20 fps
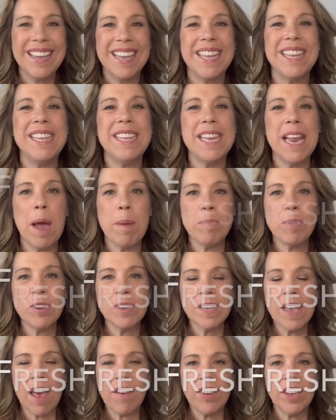
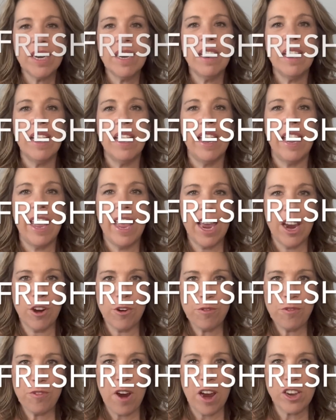Number 7,
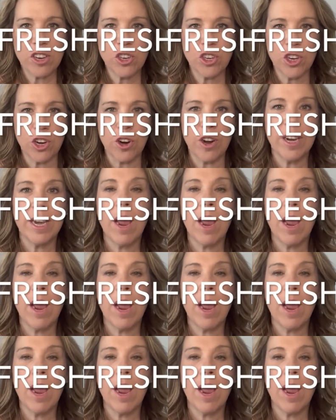air freshener.